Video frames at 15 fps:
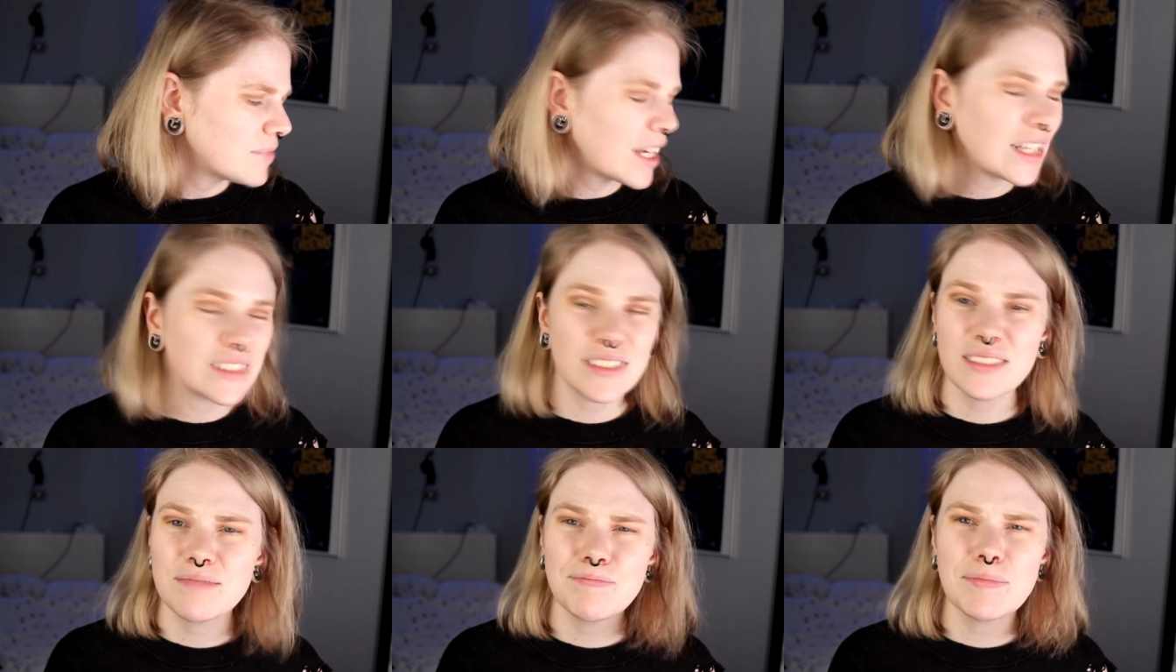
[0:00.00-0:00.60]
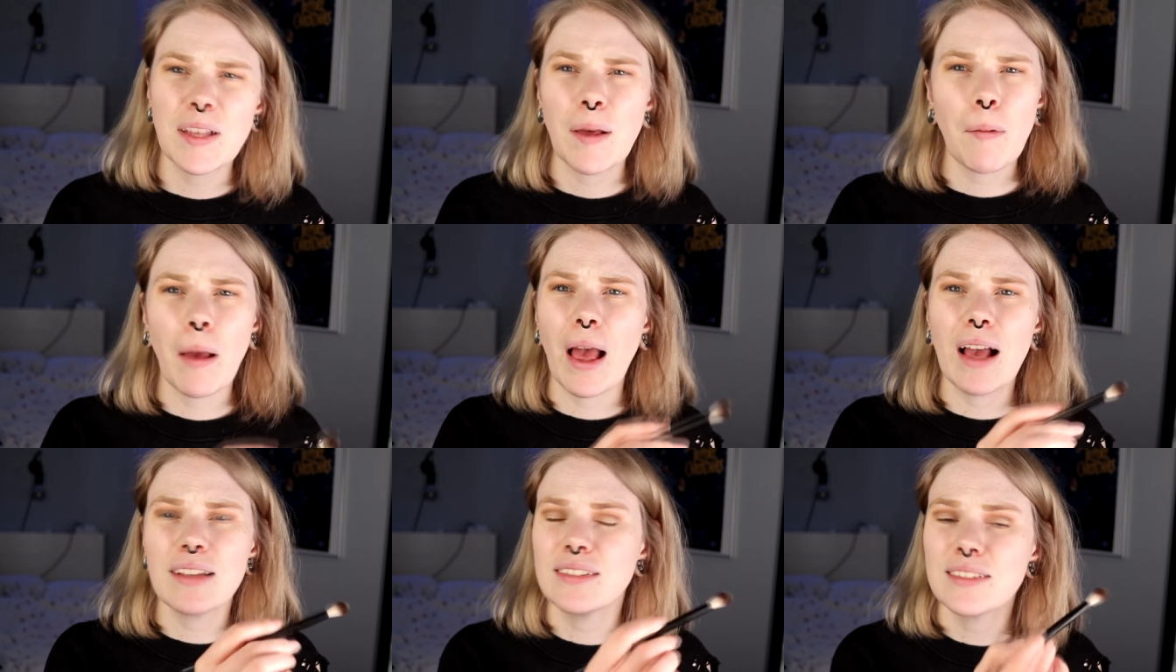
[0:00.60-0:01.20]
I
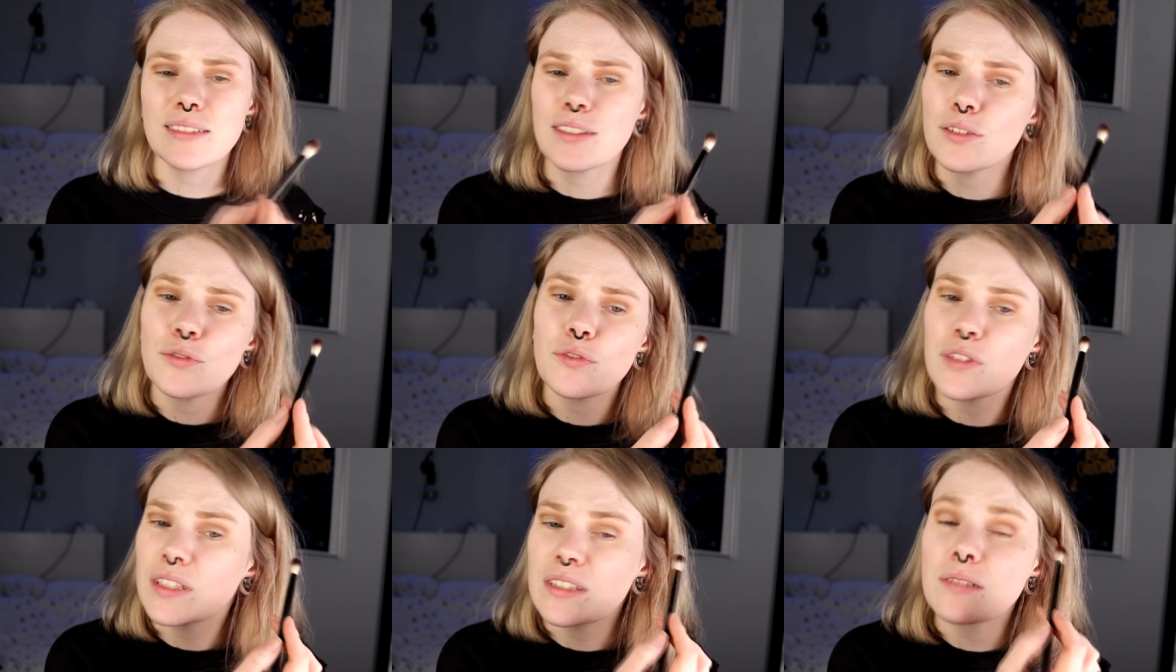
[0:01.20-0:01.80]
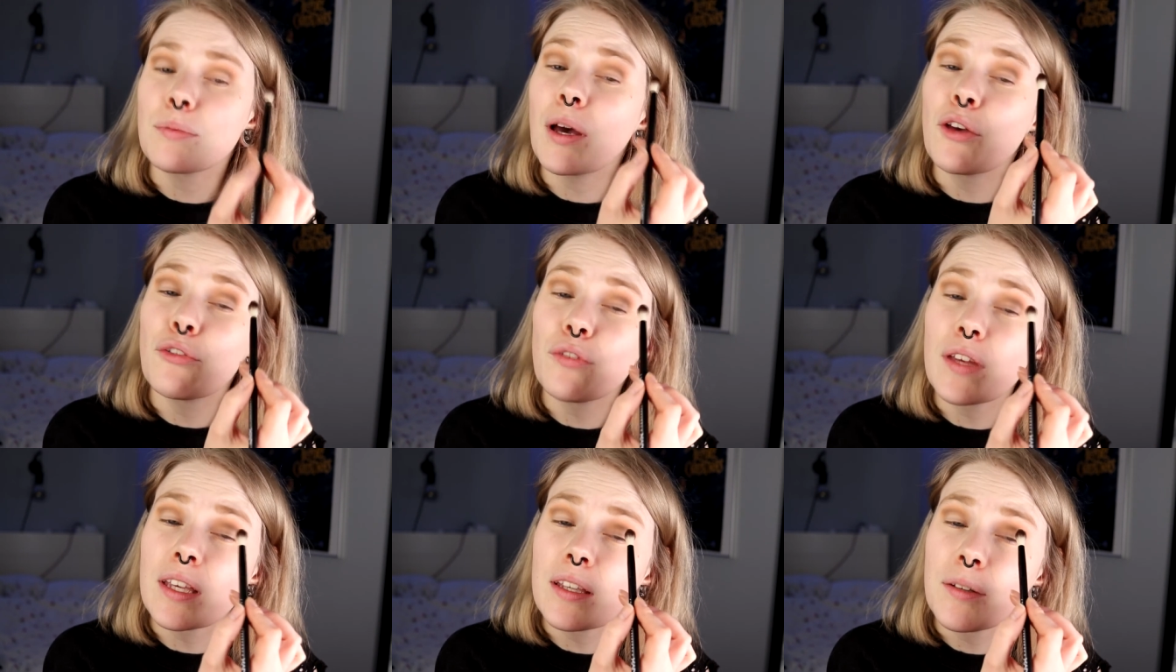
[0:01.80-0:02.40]
I just don't think it's my
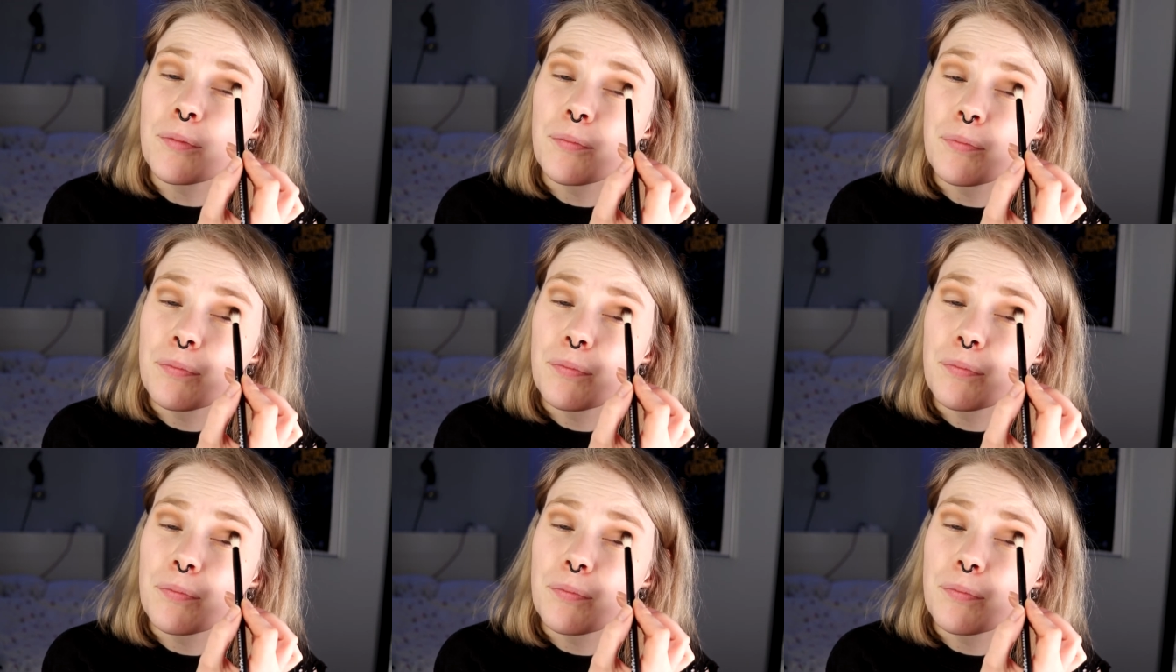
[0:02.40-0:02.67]
thing.